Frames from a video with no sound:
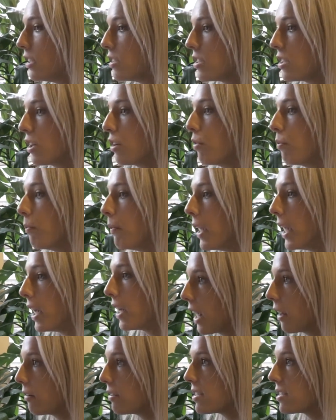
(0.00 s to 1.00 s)
So
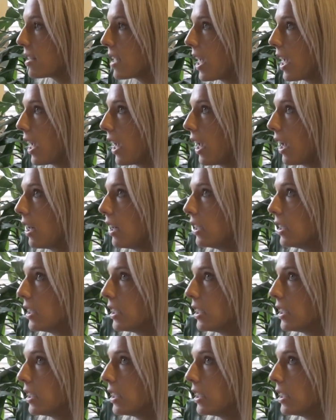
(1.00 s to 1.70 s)
make, I would say